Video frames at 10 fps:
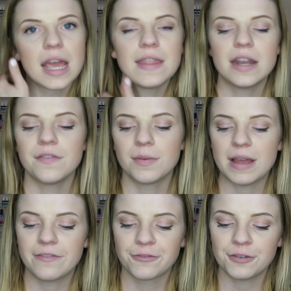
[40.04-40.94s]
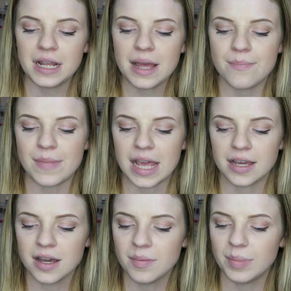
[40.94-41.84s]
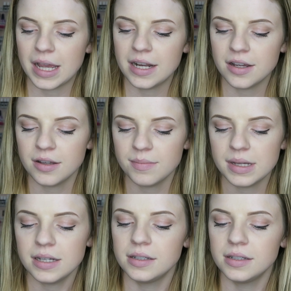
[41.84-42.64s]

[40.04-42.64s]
And then for my free makeup item,